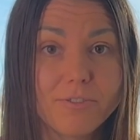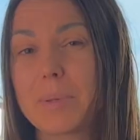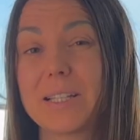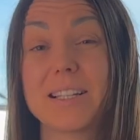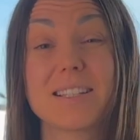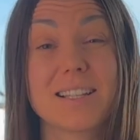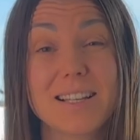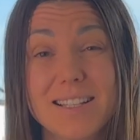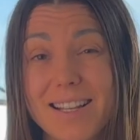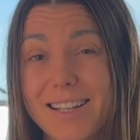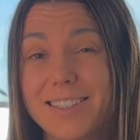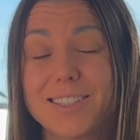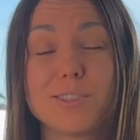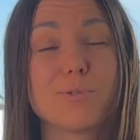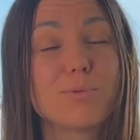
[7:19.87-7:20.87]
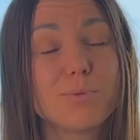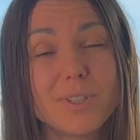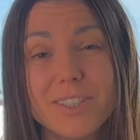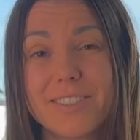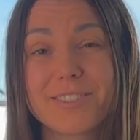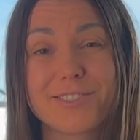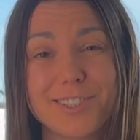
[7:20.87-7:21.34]
but as I said, it
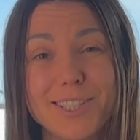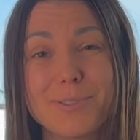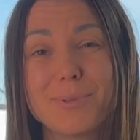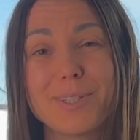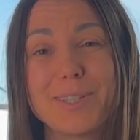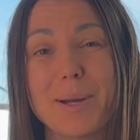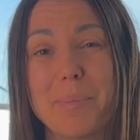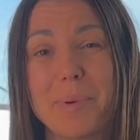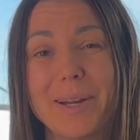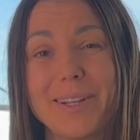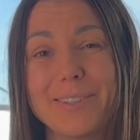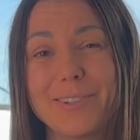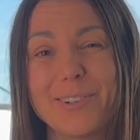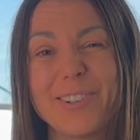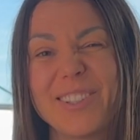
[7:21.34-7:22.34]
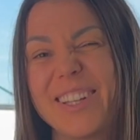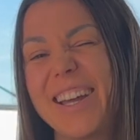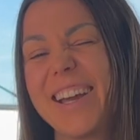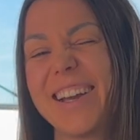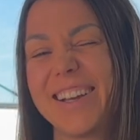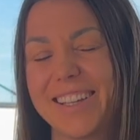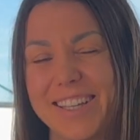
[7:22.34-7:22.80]
really will depend on
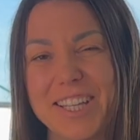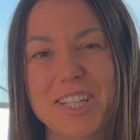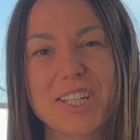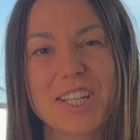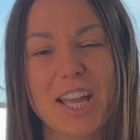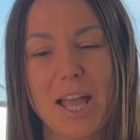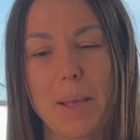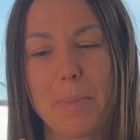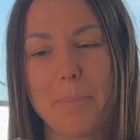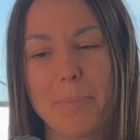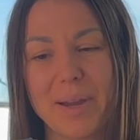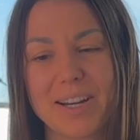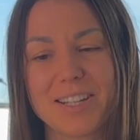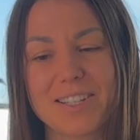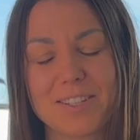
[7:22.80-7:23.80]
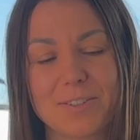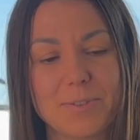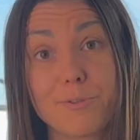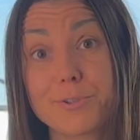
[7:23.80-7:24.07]
each person.